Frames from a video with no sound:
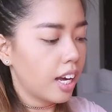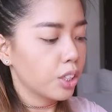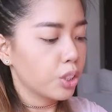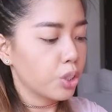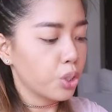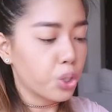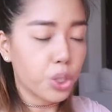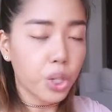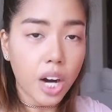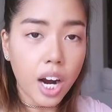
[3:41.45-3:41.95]
to
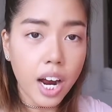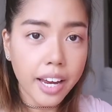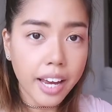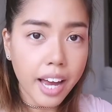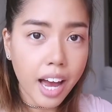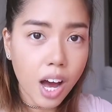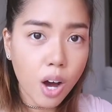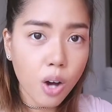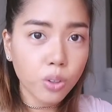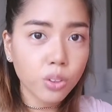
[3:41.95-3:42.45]
try
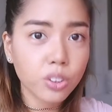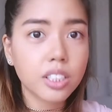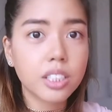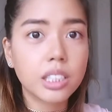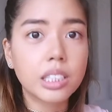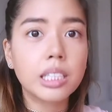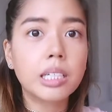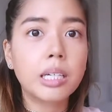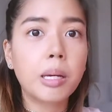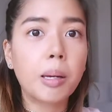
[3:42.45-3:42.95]
out,
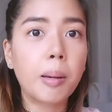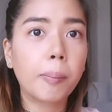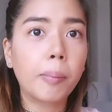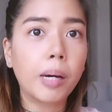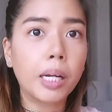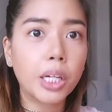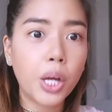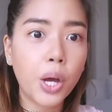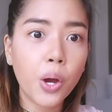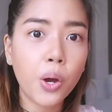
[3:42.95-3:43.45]

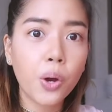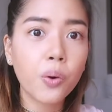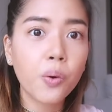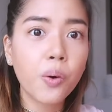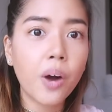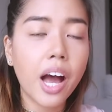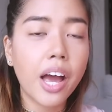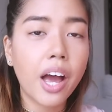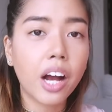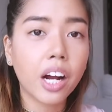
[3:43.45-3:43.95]
but no,
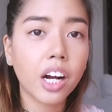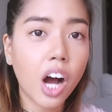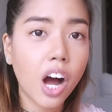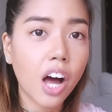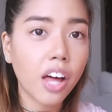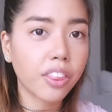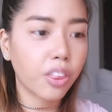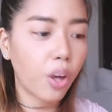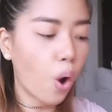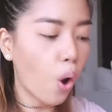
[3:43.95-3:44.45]
I
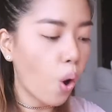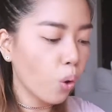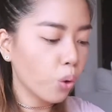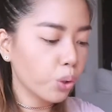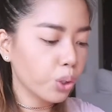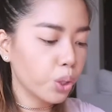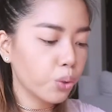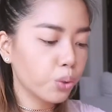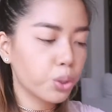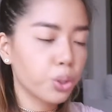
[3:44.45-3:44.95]
got the whole
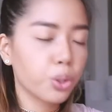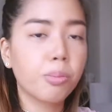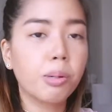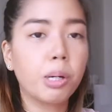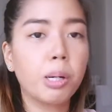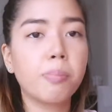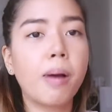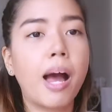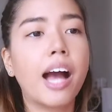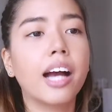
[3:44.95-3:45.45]

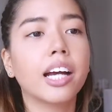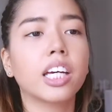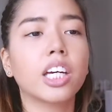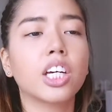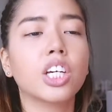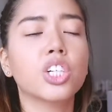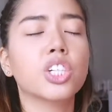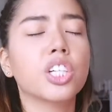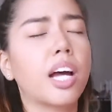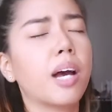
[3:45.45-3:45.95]
YouTuber
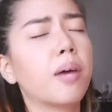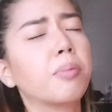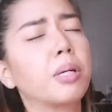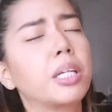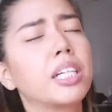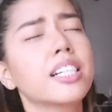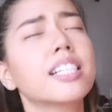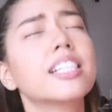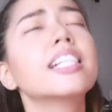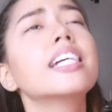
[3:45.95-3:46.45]
package that I've
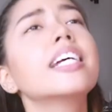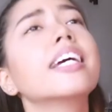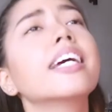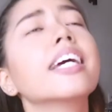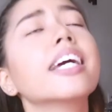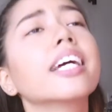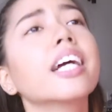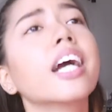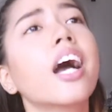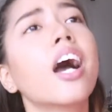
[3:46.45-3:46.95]
been
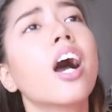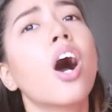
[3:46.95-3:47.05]
seeing